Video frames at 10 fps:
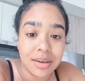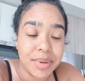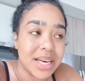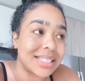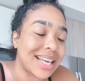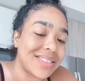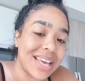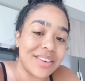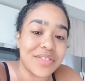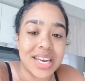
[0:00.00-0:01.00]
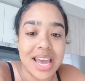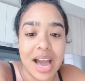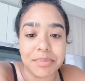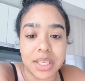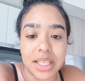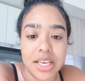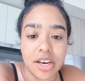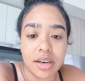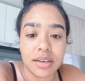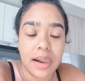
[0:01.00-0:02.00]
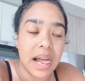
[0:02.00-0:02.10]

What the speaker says: because at the end of the day, I'm the leader.